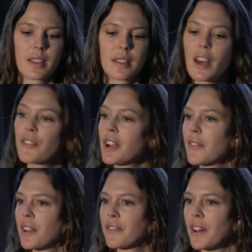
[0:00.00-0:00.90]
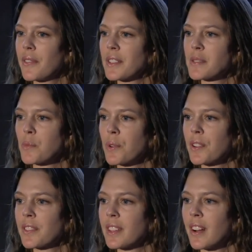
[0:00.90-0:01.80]
Never have I felt this
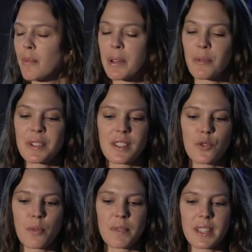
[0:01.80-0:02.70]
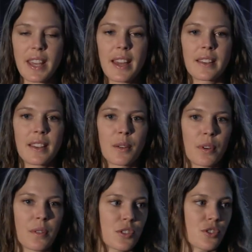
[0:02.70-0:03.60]
more than on my recent trip to Kenya,
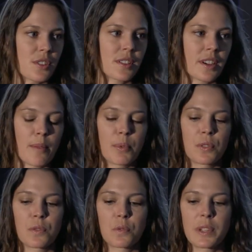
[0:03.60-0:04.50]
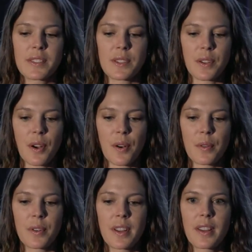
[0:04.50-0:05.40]
where I was just a couple of weeks ago.
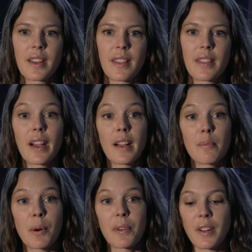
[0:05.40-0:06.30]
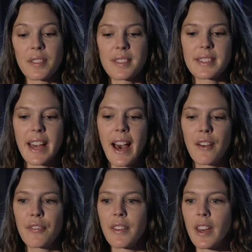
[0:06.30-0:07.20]
There, I met with our
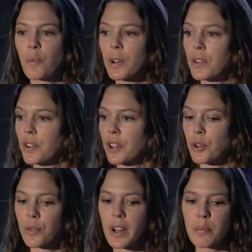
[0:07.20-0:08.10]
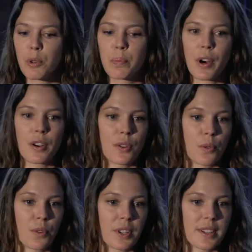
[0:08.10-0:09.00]
staff and one of our incredible partner
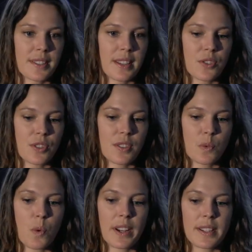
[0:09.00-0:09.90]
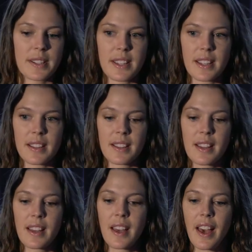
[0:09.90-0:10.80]
organizations, Wadadia,
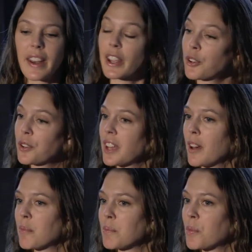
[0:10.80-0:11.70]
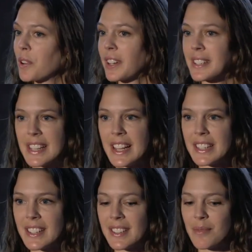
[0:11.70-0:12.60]
and I couldn't have been more
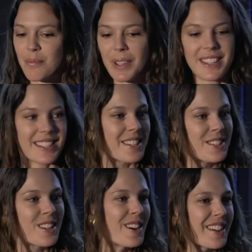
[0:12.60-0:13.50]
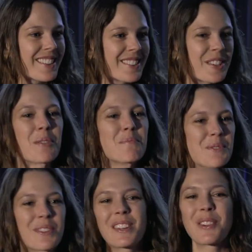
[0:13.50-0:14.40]
excited because I saw it
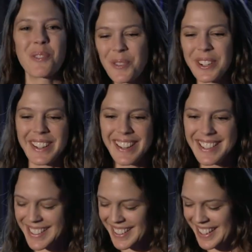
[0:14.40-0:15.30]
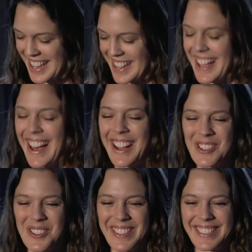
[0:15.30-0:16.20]
community organizing in
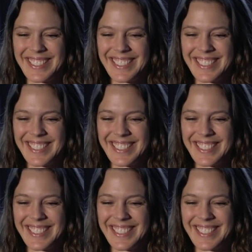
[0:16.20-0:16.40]
action.